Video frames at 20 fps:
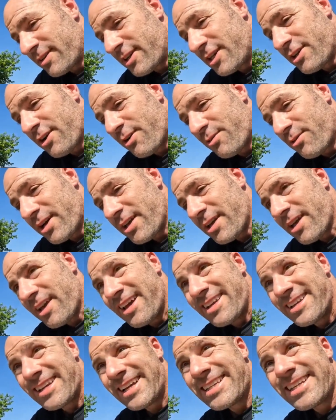you know what?
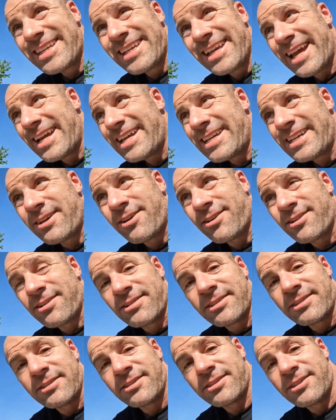1980
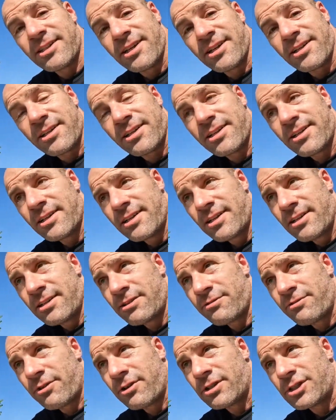Harleys suck
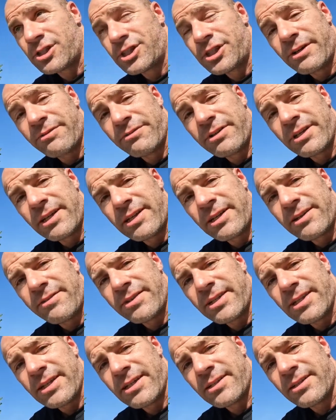as far as shifting and
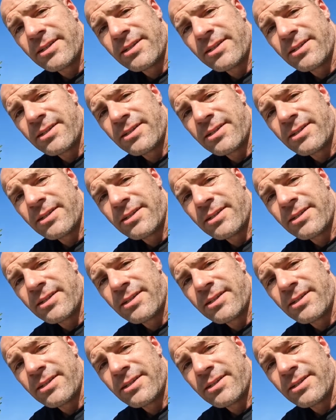everything.